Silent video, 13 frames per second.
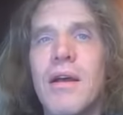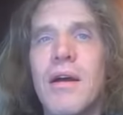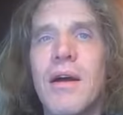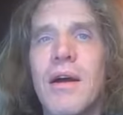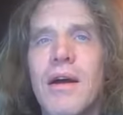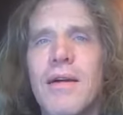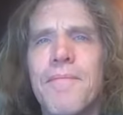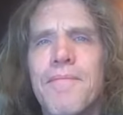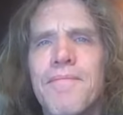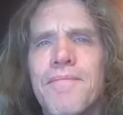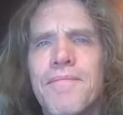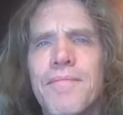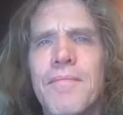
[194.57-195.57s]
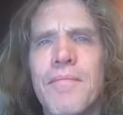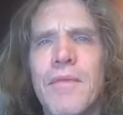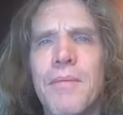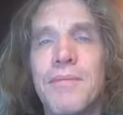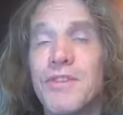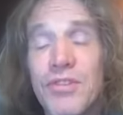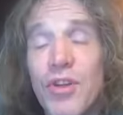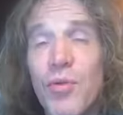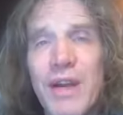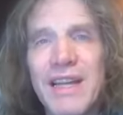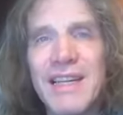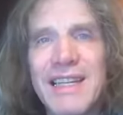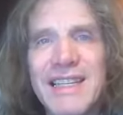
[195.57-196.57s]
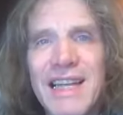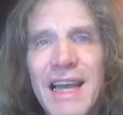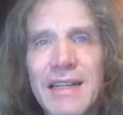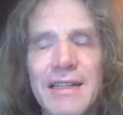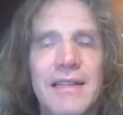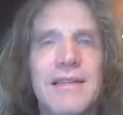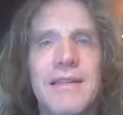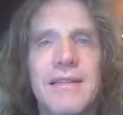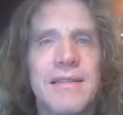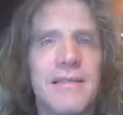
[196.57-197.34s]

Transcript: Um, there's no way to detect it.